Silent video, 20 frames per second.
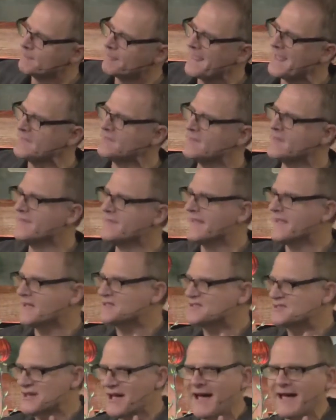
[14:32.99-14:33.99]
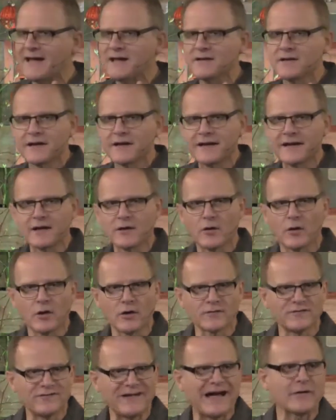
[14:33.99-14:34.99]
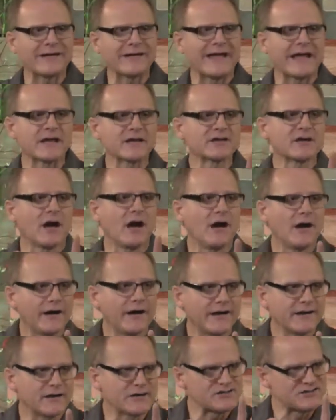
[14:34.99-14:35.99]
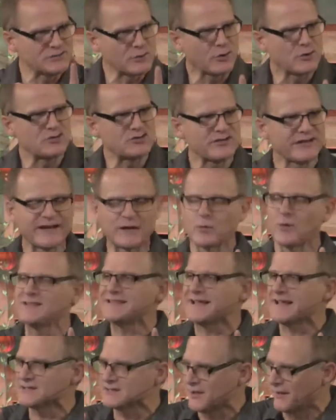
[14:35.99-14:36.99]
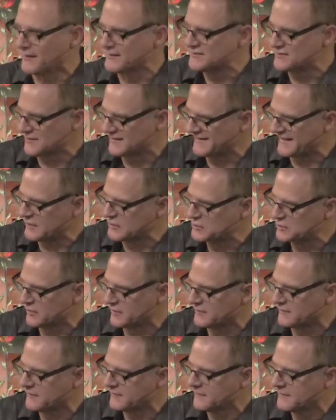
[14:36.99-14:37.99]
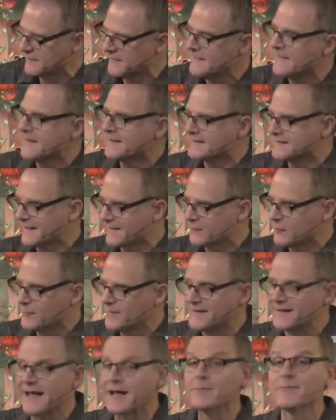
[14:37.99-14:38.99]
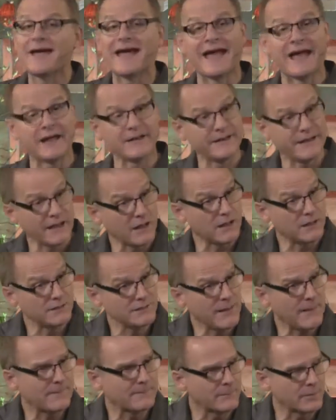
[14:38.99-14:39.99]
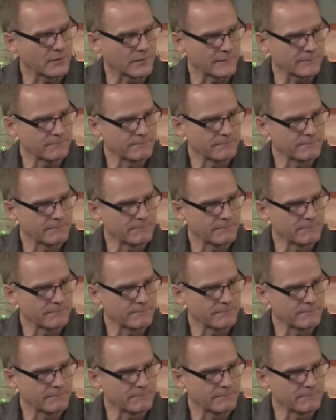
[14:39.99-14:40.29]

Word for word: And then they assigned a or found a god associated with that constellation, gave him a name and a number.